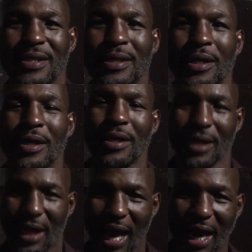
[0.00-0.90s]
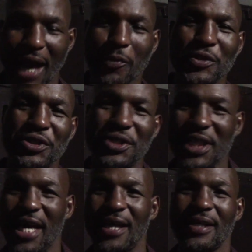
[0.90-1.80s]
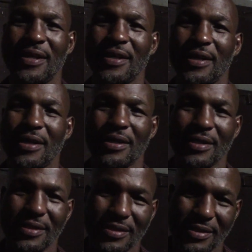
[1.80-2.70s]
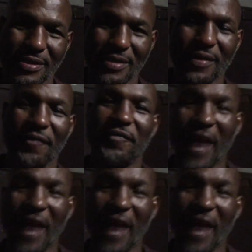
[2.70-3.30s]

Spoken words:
I like what you said.